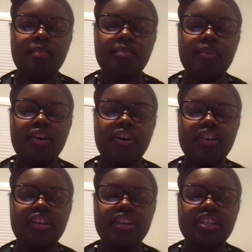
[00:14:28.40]
but
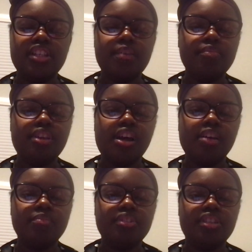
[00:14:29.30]

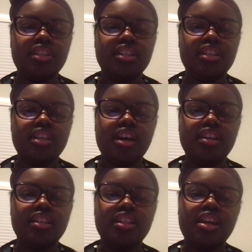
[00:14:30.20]
sometimes it's
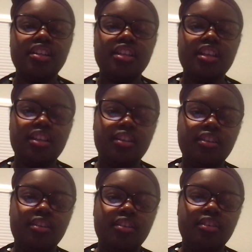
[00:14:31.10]
not the
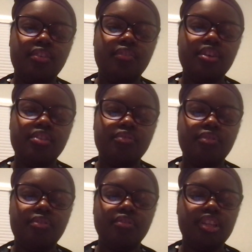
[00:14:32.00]

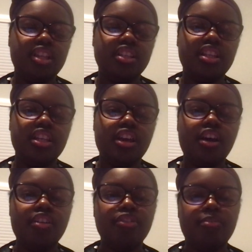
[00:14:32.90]
individual, it's the
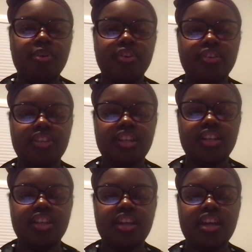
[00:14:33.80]
other
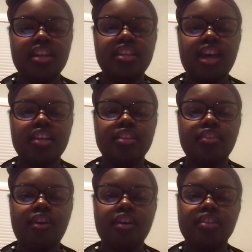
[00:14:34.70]
person that's
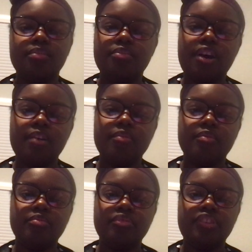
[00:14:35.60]
causing
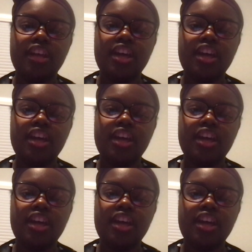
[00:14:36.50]
problems,